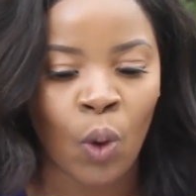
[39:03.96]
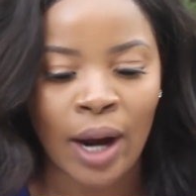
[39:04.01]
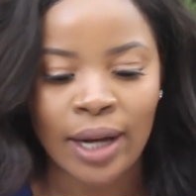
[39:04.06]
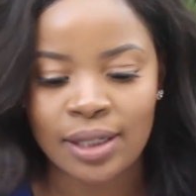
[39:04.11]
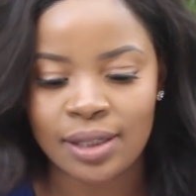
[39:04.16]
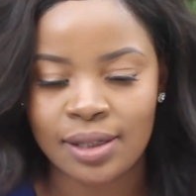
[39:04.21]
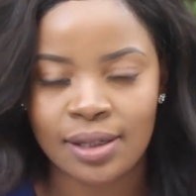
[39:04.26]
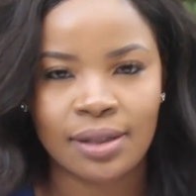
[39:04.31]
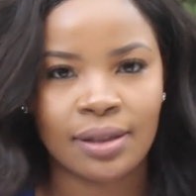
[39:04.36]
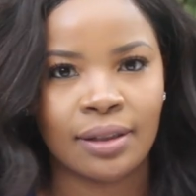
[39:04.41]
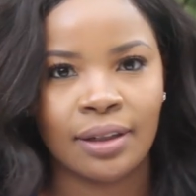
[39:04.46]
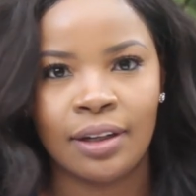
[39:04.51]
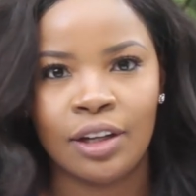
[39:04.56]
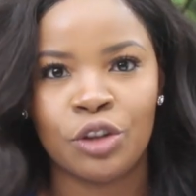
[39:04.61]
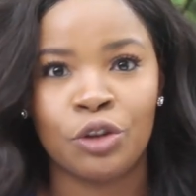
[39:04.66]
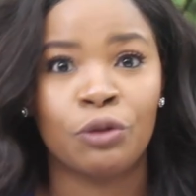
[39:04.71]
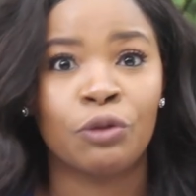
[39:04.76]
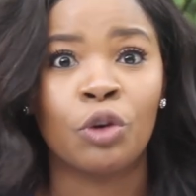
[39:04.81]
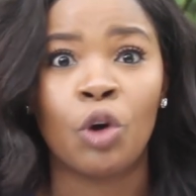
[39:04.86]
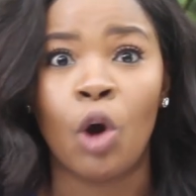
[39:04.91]
what
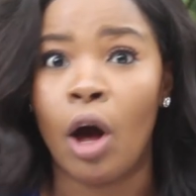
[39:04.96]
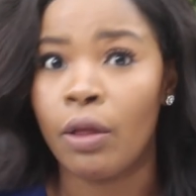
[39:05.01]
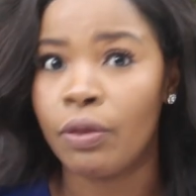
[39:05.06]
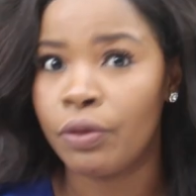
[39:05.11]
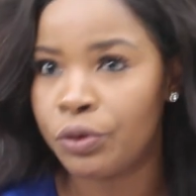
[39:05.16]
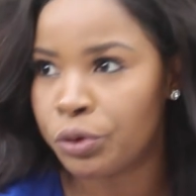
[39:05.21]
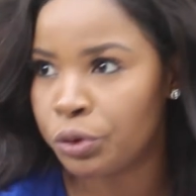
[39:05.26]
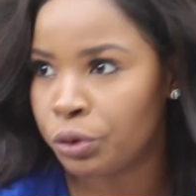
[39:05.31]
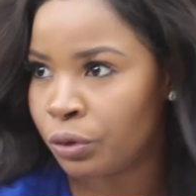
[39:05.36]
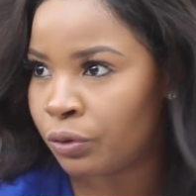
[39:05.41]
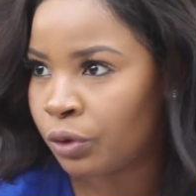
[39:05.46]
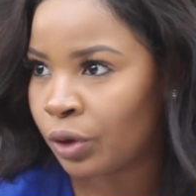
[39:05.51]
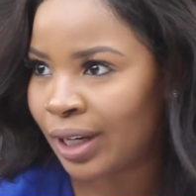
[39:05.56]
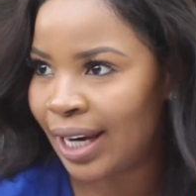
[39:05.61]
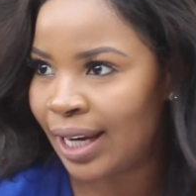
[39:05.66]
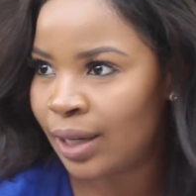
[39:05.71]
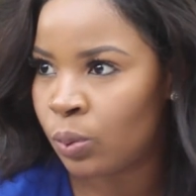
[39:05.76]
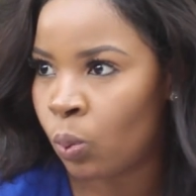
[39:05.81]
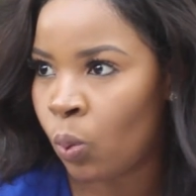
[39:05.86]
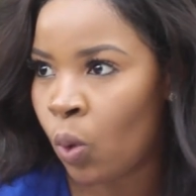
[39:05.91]
you've gone through,
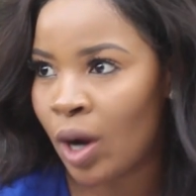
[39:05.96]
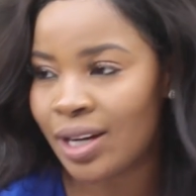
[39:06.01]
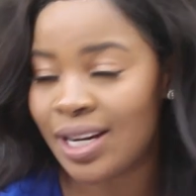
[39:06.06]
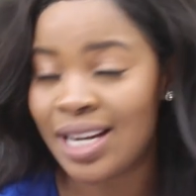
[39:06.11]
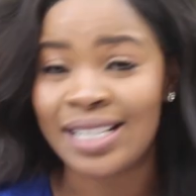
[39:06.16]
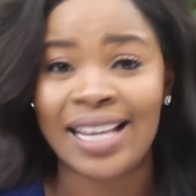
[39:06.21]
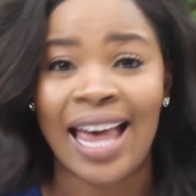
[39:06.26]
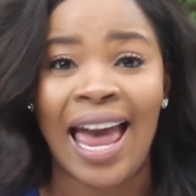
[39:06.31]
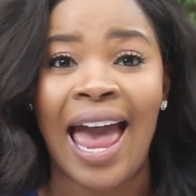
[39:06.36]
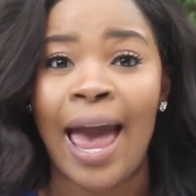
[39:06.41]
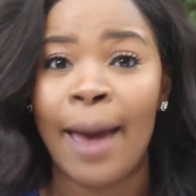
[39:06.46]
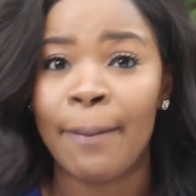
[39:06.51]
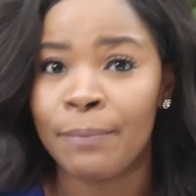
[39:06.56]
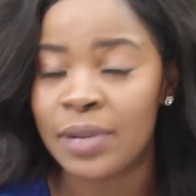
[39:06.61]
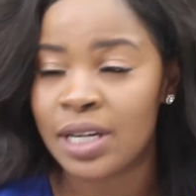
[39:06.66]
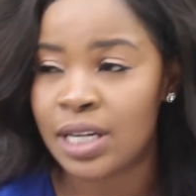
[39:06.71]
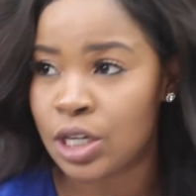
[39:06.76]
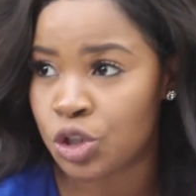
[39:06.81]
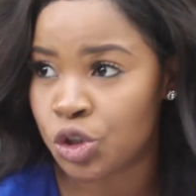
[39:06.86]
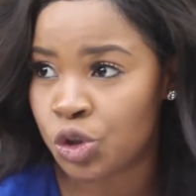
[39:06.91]
forget what is
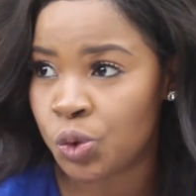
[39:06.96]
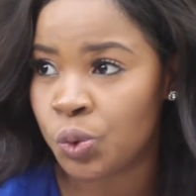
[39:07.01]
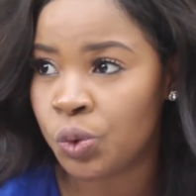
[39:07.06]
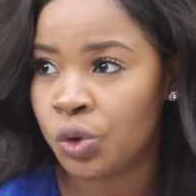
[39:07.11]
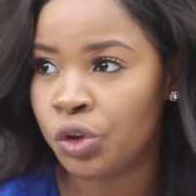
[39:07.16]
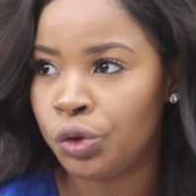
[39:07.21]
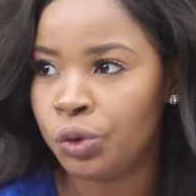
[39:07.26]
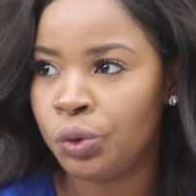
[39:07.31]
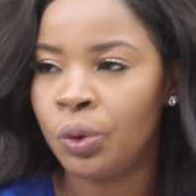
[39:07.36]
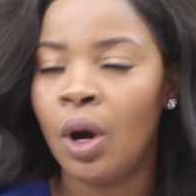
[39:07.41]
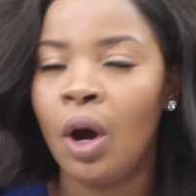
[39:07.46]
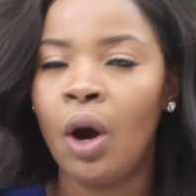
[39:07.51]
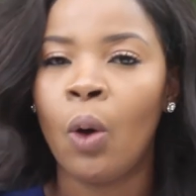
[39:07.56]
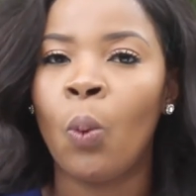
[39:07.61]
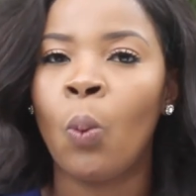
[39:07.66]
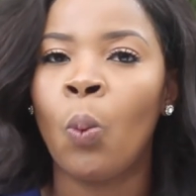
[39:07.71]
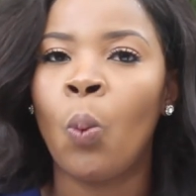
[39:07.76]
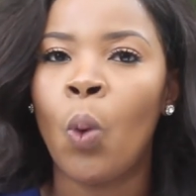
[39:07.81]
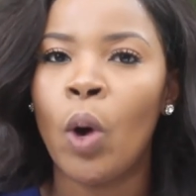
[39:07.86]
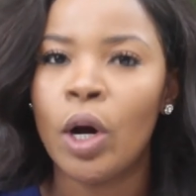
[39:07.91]
happening to you.
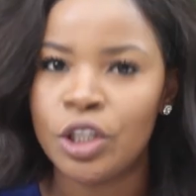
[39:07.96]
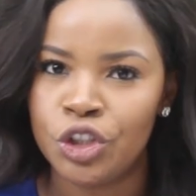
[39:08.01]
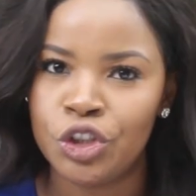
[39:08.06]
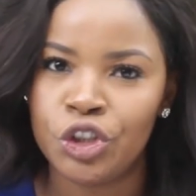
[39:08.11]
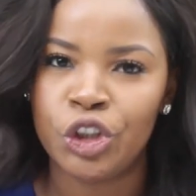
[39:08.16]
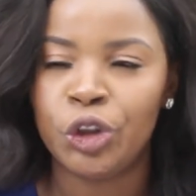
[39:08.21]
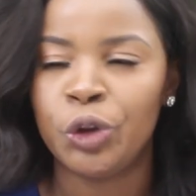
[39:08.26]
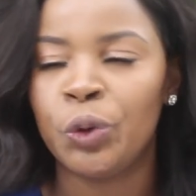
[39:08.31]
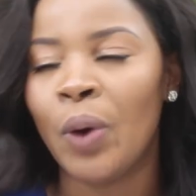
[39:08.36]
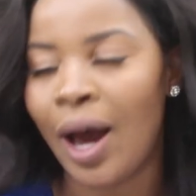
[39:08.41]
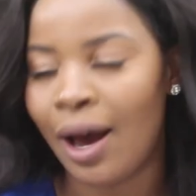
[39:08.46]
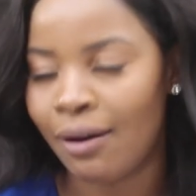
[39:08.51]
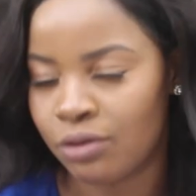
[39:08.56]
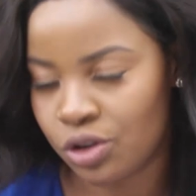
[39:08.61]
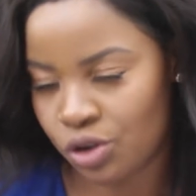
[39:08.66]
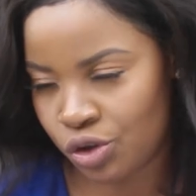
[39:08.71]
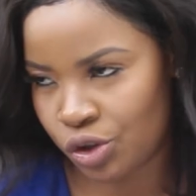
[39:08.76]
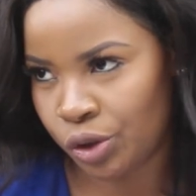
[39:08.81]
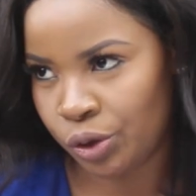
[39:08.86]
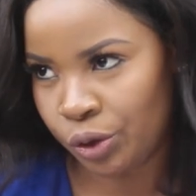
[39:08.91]
What do you have
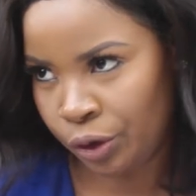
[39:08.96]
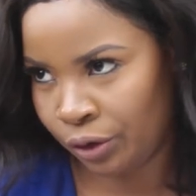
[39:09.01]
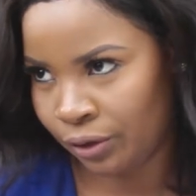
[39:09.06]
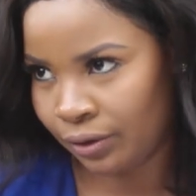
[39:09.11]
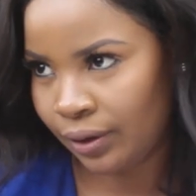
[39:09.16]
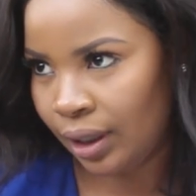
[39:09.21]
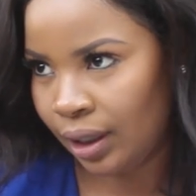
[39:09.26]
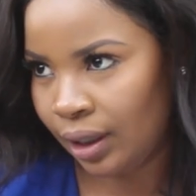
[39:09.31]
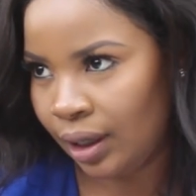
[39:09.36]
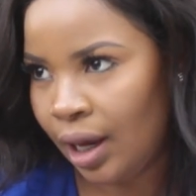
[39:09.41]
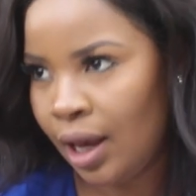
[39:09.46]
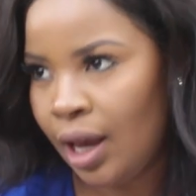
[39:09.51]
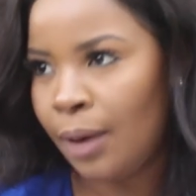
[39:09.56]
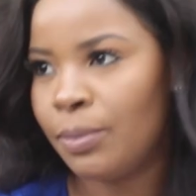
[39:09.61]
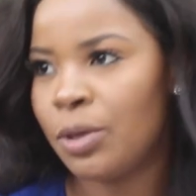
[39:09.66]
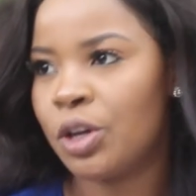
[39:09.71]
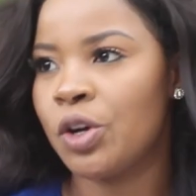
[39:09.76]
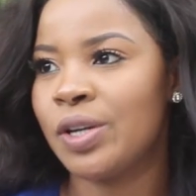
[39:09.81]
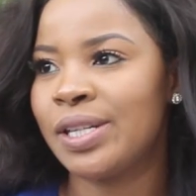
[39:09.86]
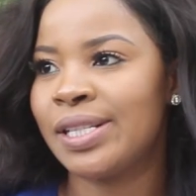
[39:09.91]
control over?
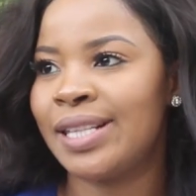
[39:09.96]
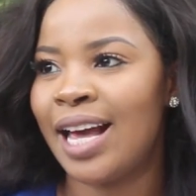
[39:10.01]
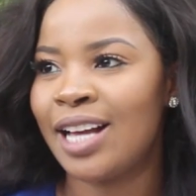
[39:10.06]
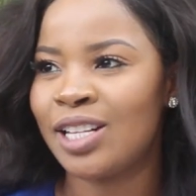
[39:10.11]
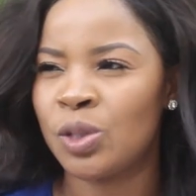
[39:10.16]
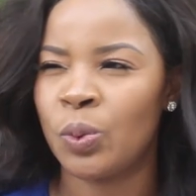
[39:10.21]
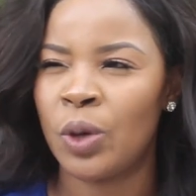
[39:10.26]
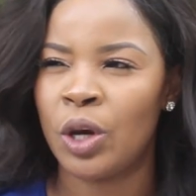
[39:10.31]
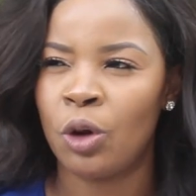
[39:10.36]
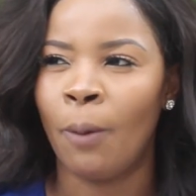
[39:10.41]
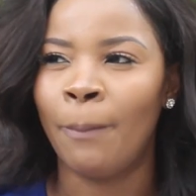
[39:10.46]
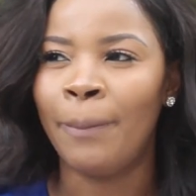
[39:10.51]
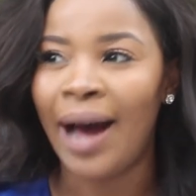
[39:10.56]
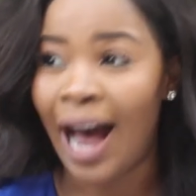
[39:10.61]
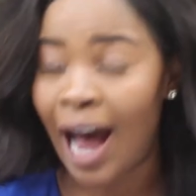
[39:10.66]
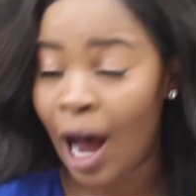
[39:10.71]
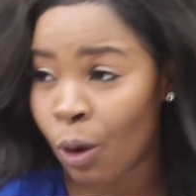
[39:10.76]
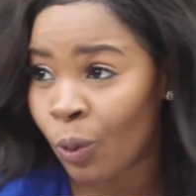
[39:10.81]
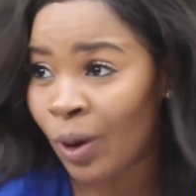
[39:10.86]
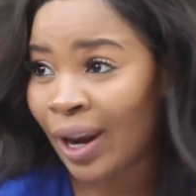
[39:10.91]
Because mm. that's where your
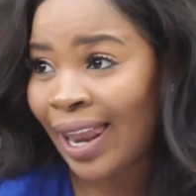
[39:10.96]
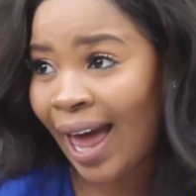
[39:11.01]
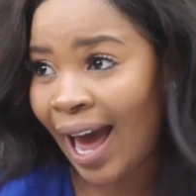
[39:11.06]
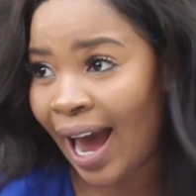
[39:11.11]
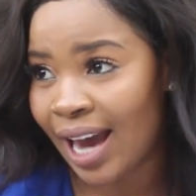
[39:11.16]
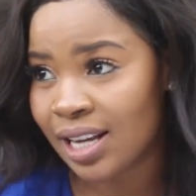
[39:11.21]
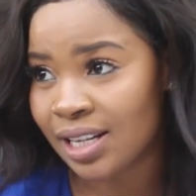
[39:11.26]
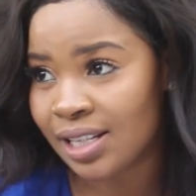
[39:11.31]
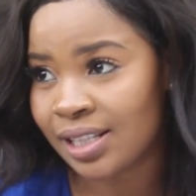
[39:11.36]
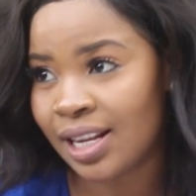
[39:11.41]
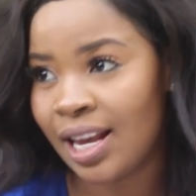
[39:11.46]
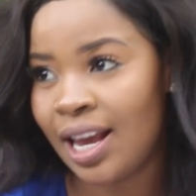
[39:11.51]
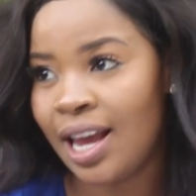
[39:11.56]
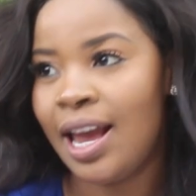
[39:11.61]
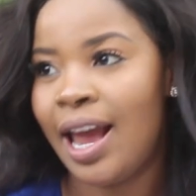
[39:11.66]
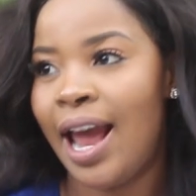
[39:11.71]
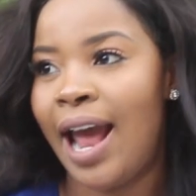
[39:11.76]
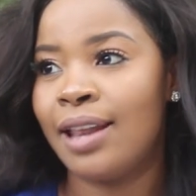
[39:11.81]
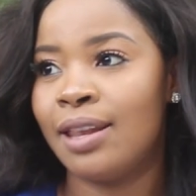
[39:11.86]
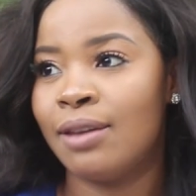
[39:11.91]
power lies.
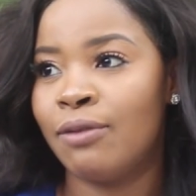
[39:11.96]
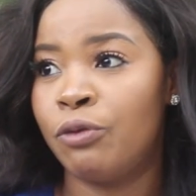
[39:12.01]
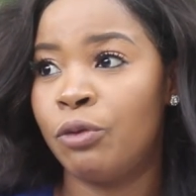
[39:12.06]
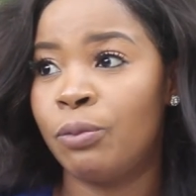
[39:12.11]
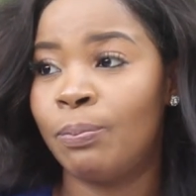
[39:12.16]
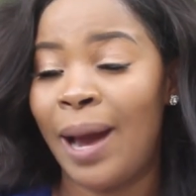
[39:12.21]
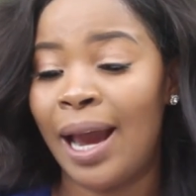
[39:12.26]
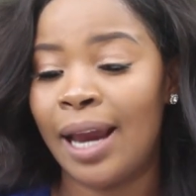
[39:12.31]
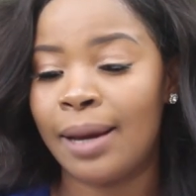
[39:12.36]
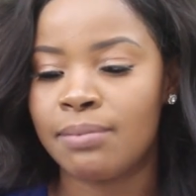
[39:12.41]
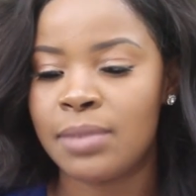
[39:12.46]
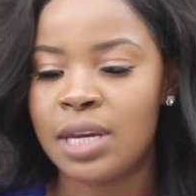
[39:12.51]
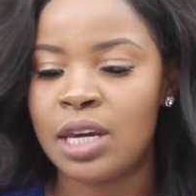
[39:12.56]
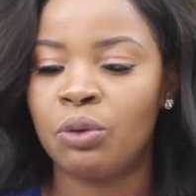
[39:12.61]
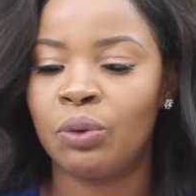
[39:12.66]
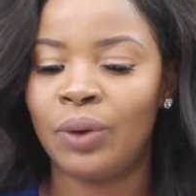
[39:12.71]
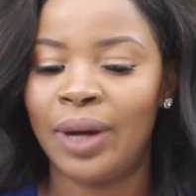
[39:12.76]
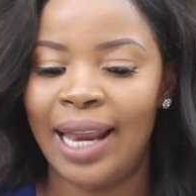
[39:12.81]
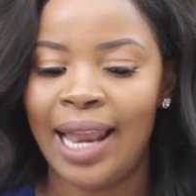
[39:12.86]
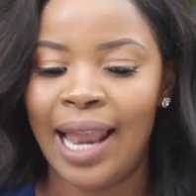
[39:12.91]
And by me
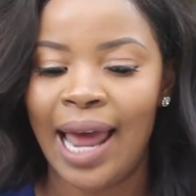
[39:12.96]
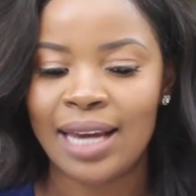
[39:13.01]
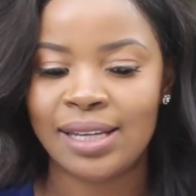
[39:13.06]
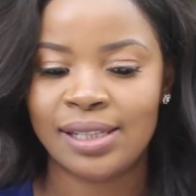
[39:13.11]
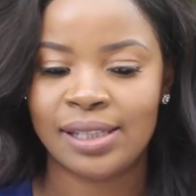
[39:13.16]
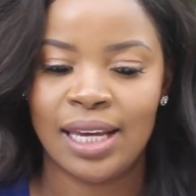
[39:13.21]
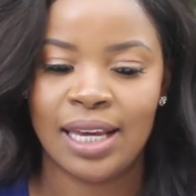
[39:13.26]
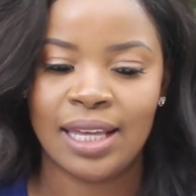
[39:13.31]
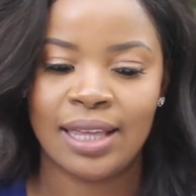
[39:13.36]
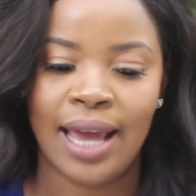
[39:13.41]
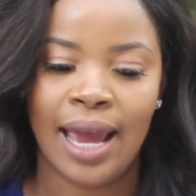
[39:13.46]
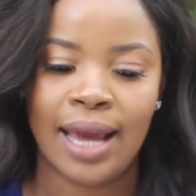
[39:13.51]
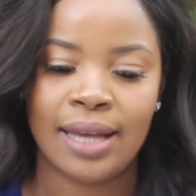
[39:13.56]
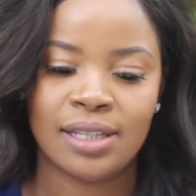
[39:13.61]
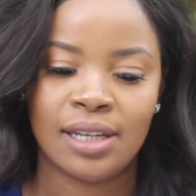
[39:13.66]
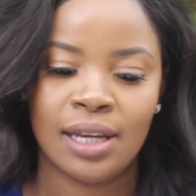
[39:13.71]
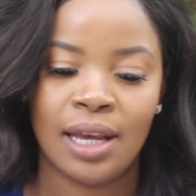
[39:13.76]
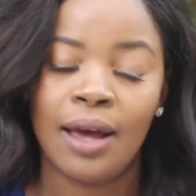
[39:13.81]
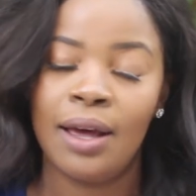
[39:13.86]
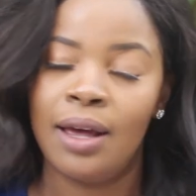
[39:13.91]
realizing
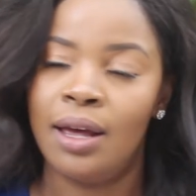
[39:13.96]
that